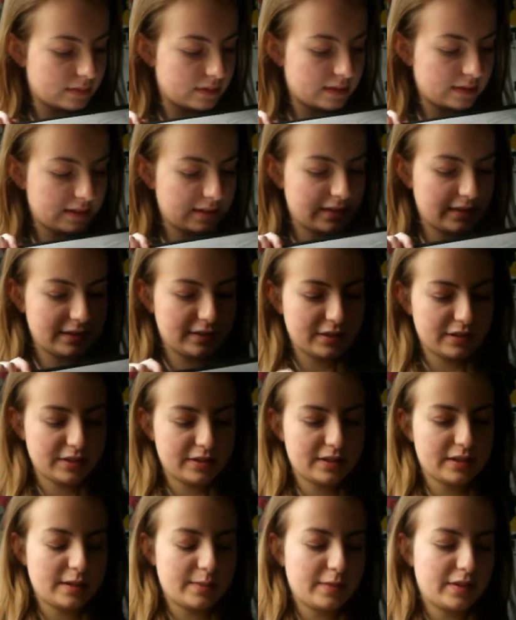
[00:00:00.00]
this is
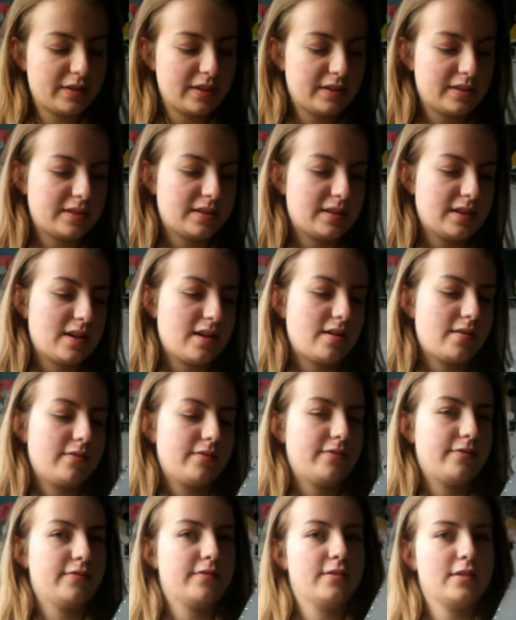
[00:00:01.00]
just some of the stuff
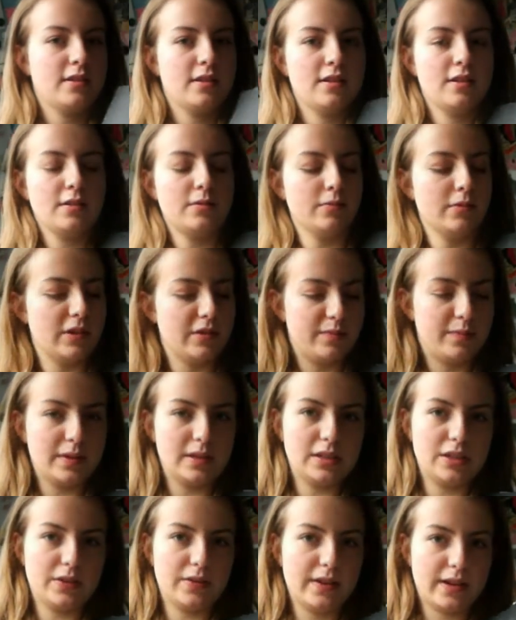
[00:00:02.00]
we've
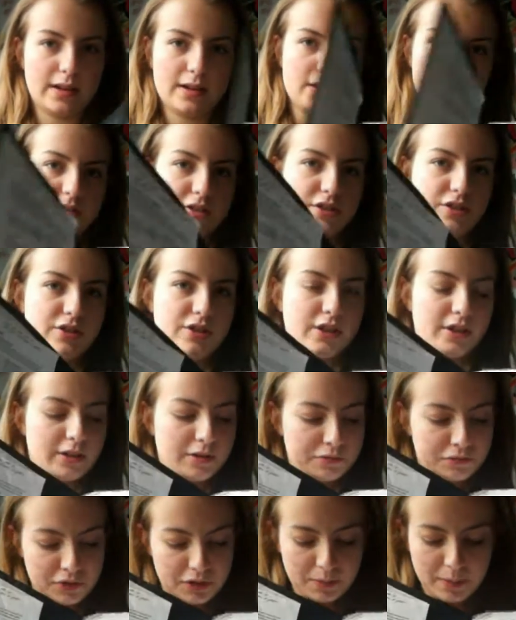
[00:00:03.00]
been doing. I'll just show you
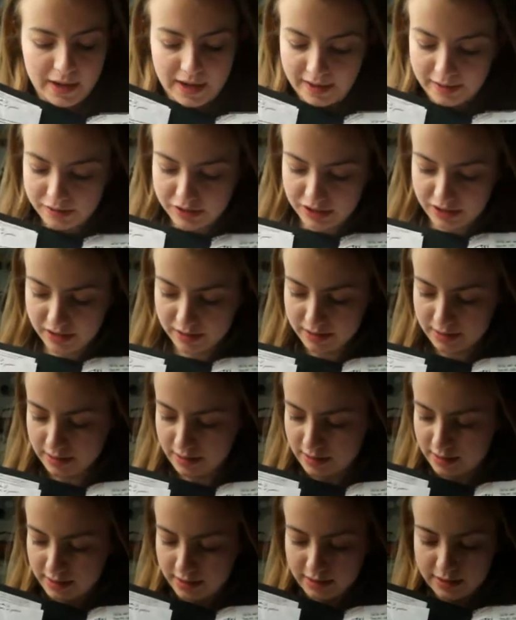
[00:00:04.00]
a few pages.
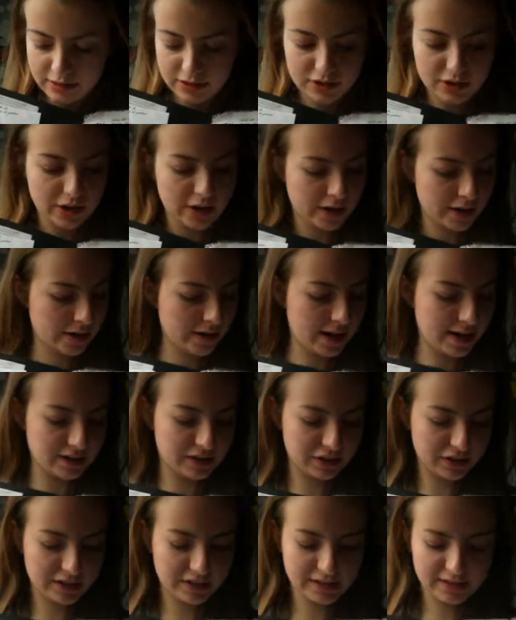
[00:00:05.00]
So
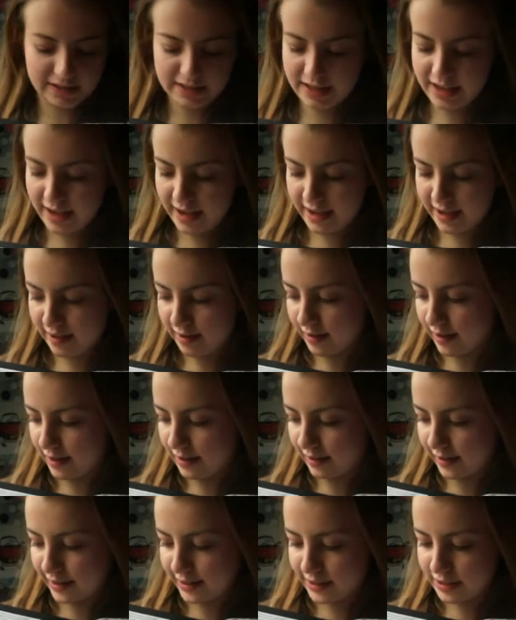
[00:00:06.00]
as you can see, I
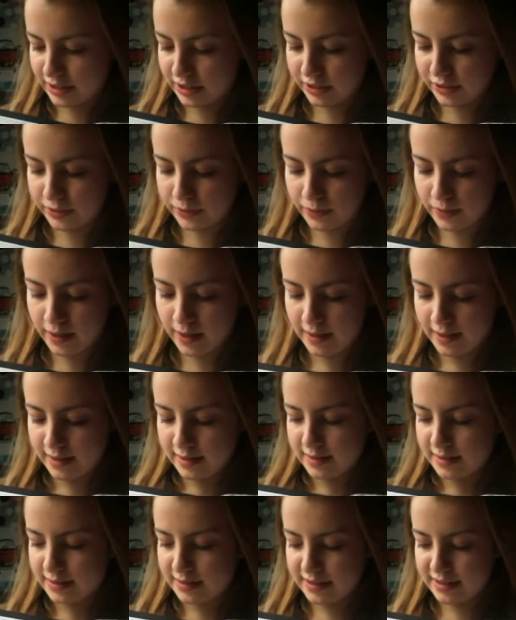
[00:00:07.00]
like to
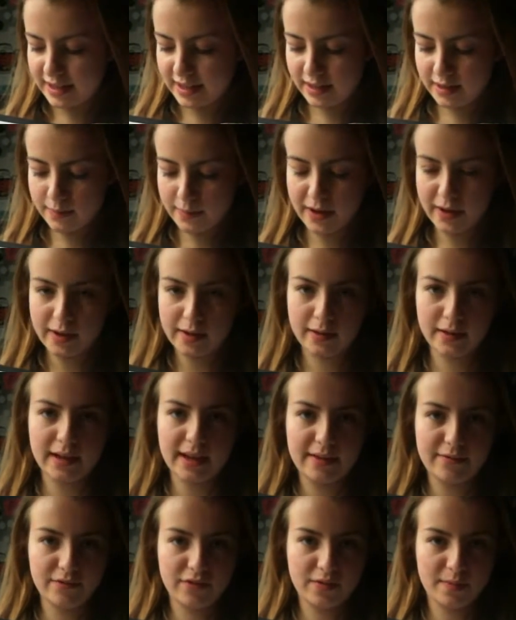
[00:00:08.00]
stick my
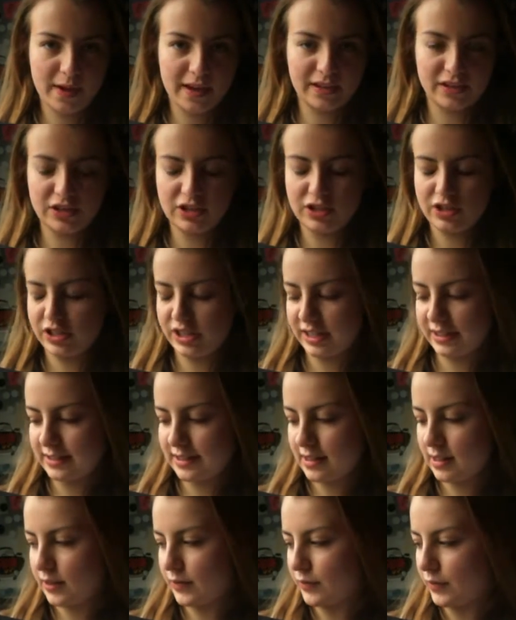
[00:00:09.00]
information sheets
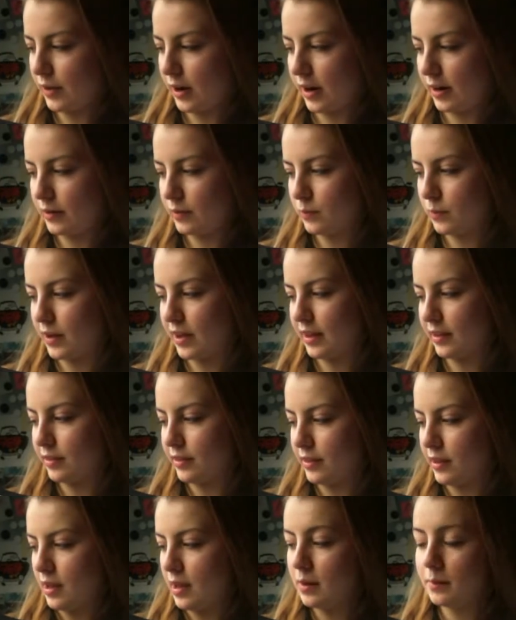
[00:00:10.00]
in the front with
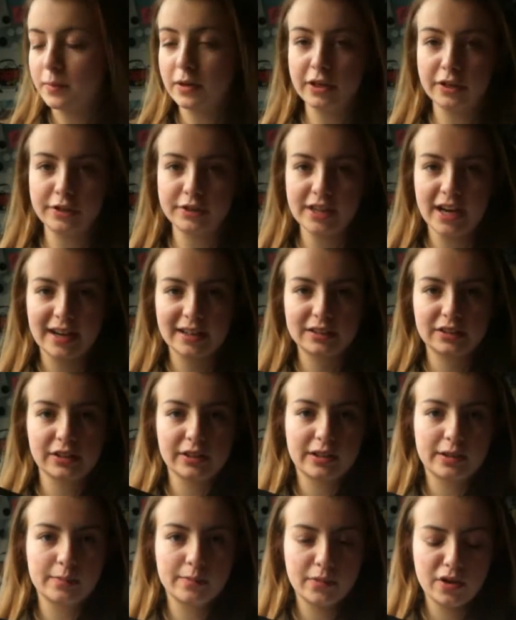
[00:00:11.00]
blue tack so I
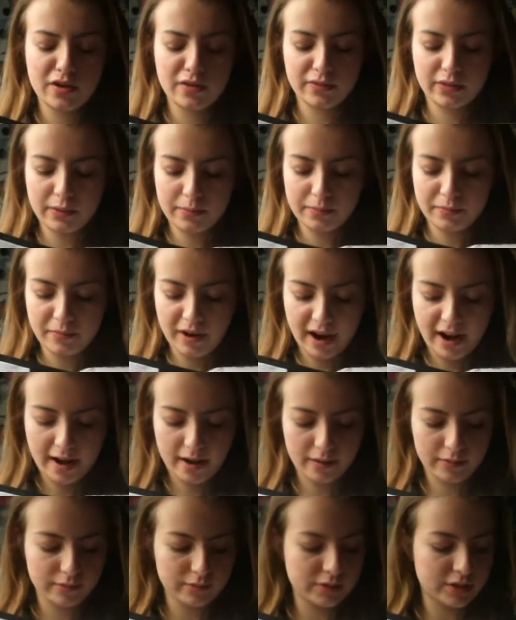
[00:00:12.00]
can move them
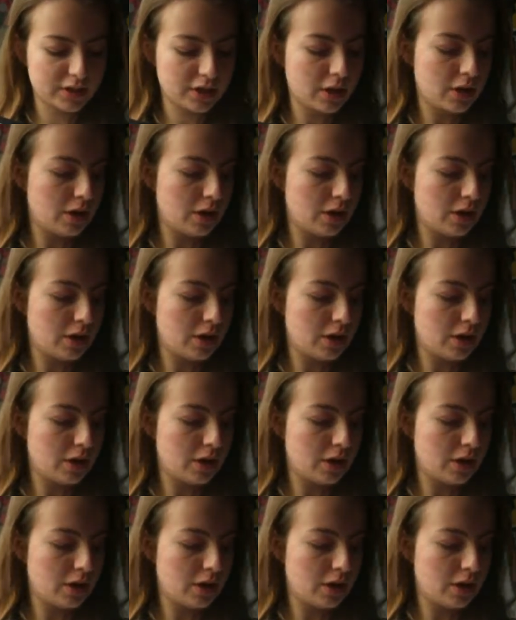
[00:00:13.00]
round,